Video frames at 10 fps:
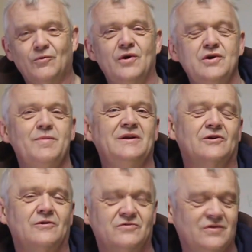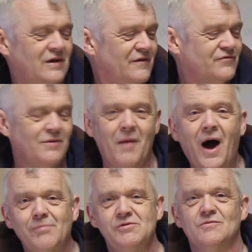well you'd be lucky to lift a
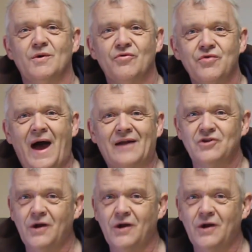marble with that.